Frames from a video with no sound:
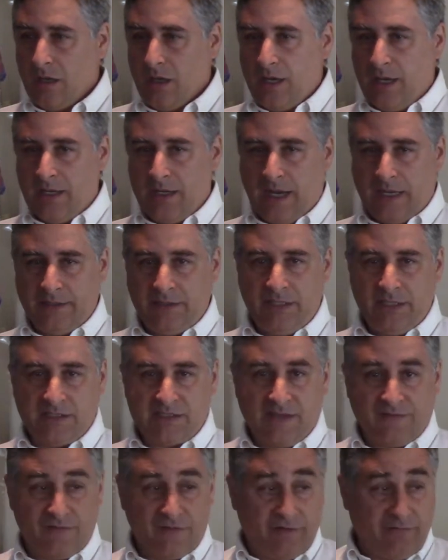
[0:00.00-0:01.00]
in
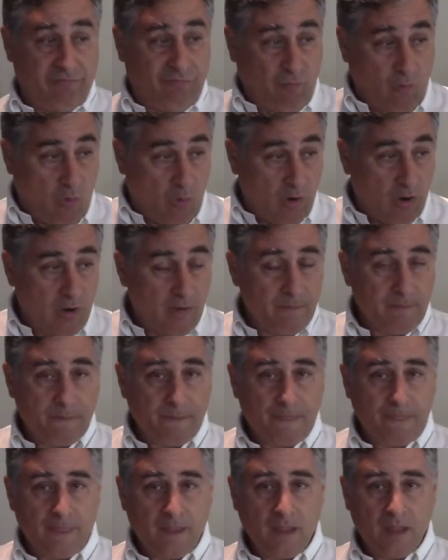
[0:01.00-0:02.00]
1974.
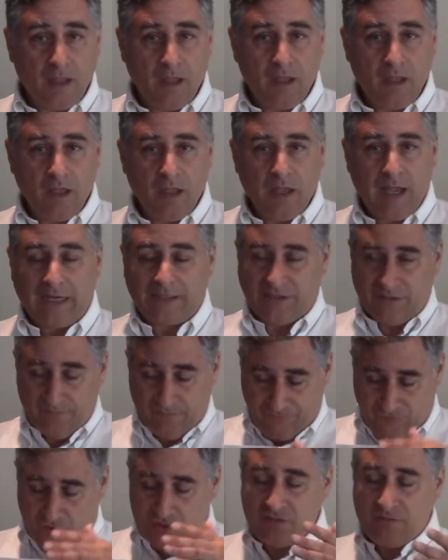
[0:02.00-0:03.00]
Actually,
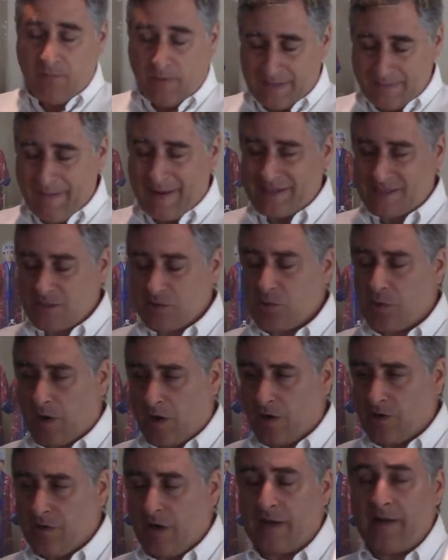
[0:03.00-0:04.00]
first in Madison Square
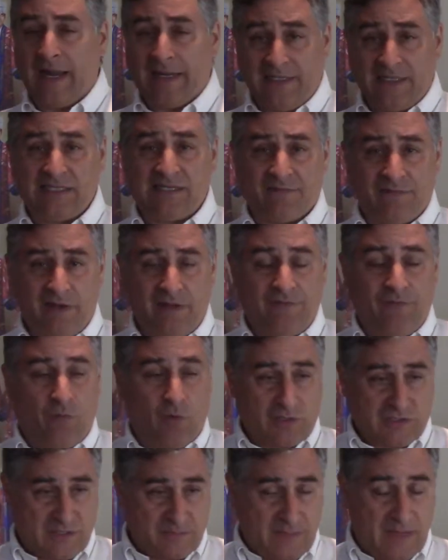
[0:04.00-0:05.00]
Garden in
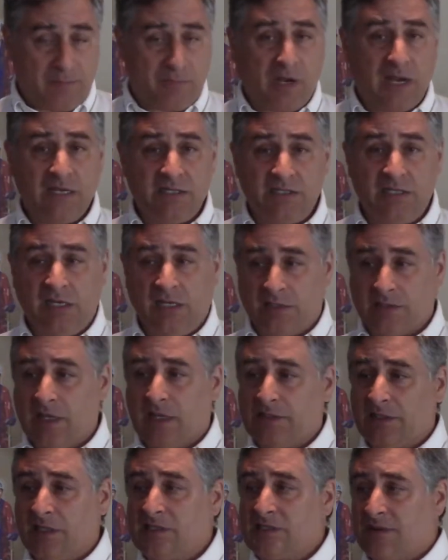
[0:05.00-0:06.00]
1974, September 18,
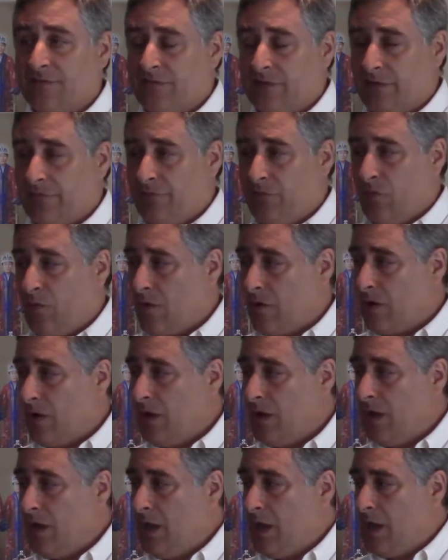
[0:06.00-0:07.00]
1974,
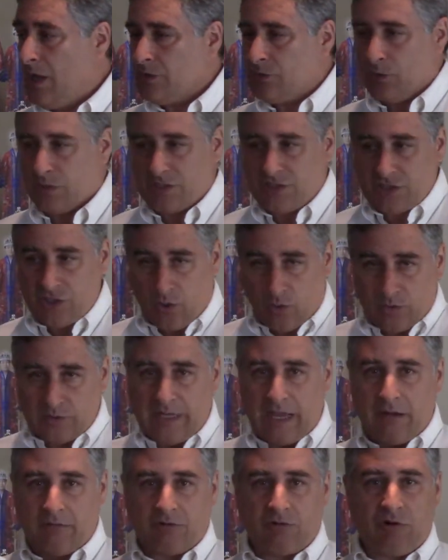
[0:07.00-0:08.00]
to a
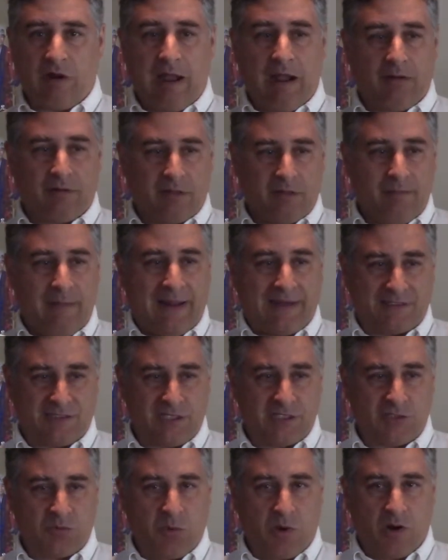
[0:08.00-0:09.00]
sold-out crowd in
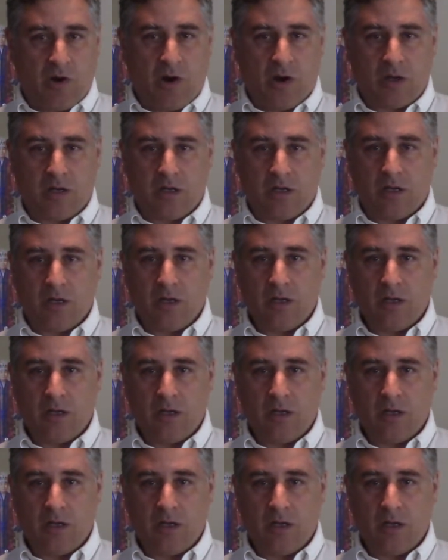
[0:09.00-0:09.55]
Madison Square Garden.